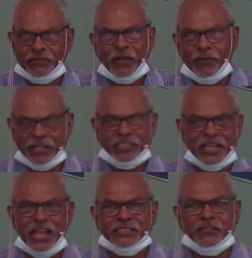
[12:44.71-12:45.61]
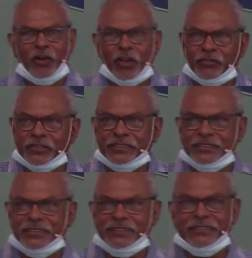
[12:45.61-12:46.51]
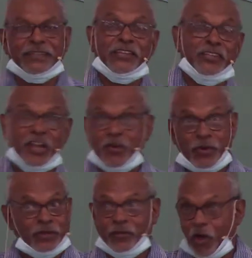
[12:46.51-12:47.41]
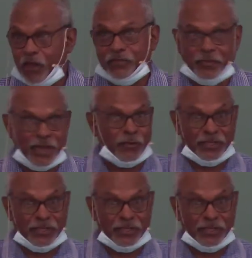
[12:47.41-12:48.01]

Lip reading: Now we've got jars of olives. Then you know what olives about. We